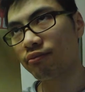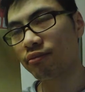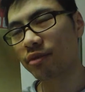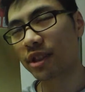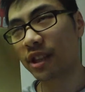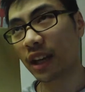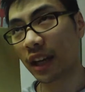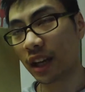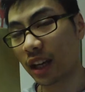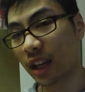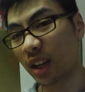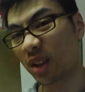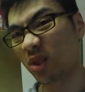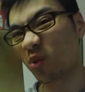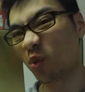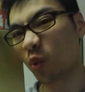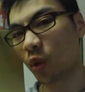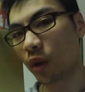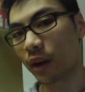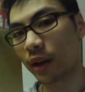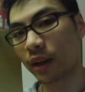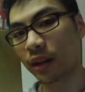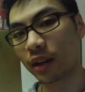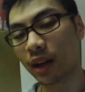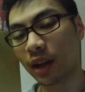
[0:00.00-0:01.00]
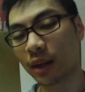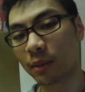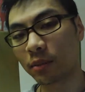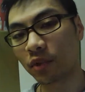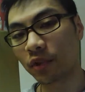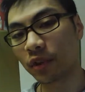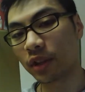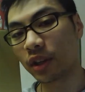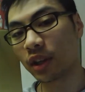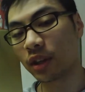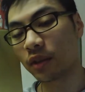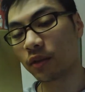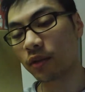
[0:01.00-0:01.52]
second one, I
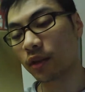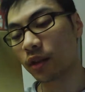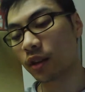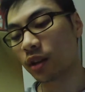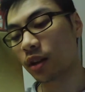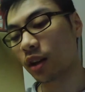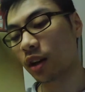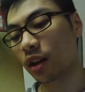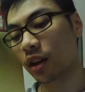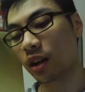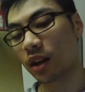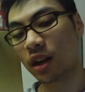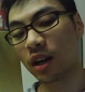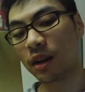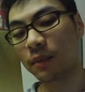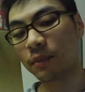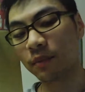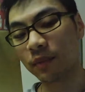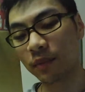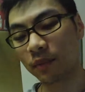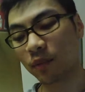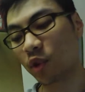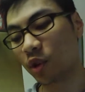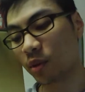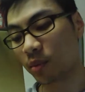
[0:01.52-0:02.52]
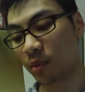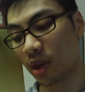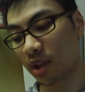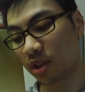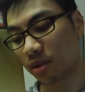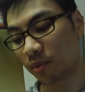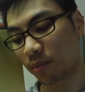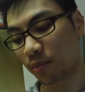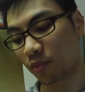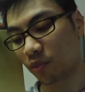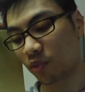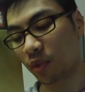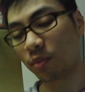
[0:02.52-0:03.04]
believe. Murdermouse